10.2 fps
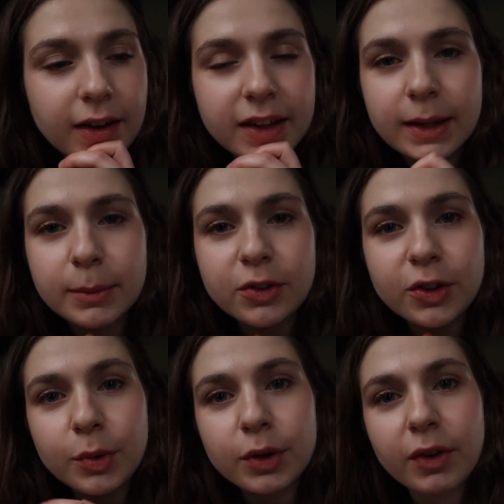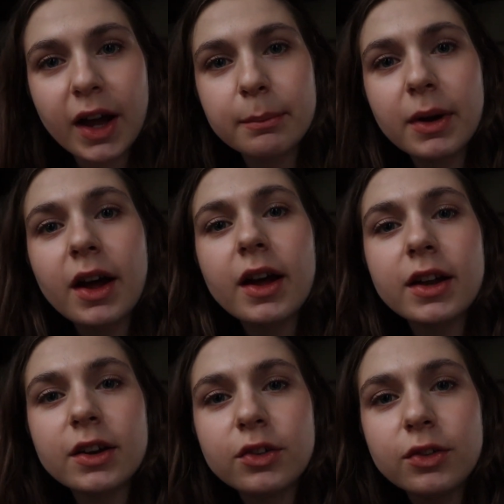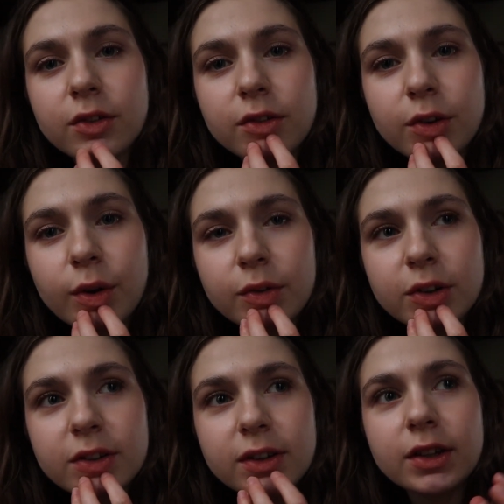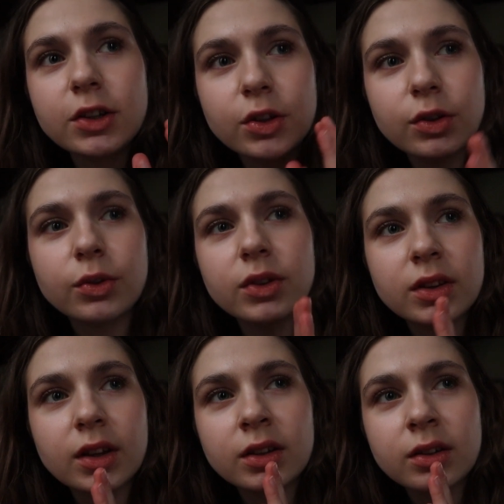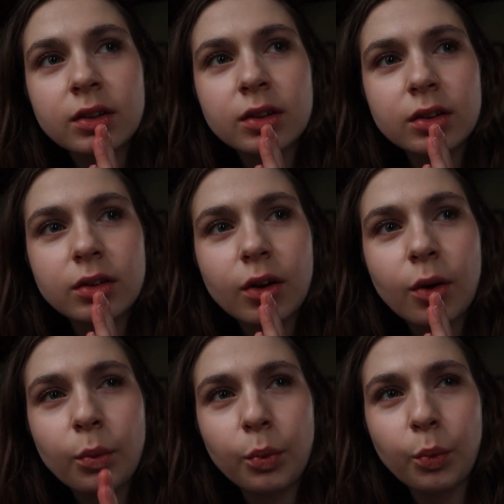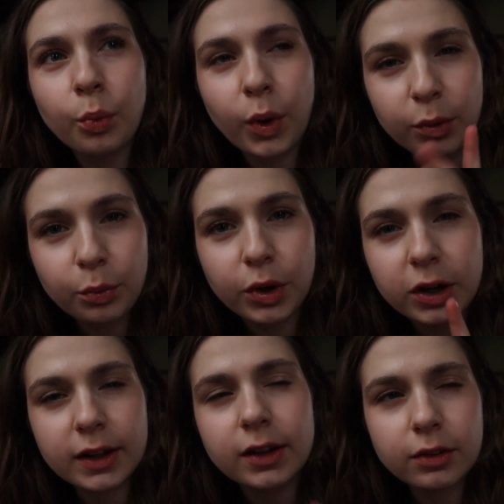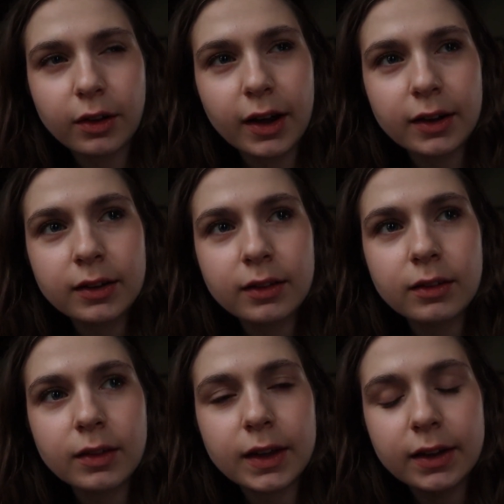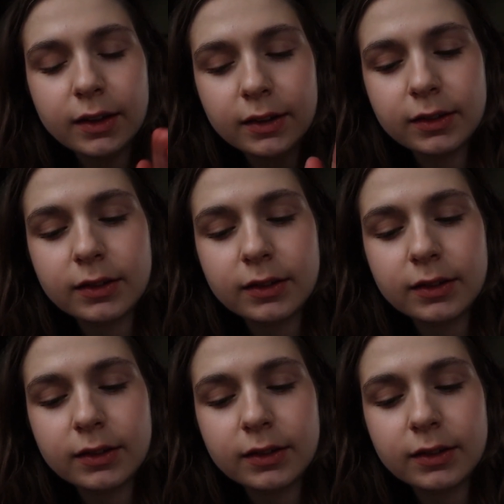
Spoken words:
I keep using the word vibe. Do you ever just like use like one word like a lot, like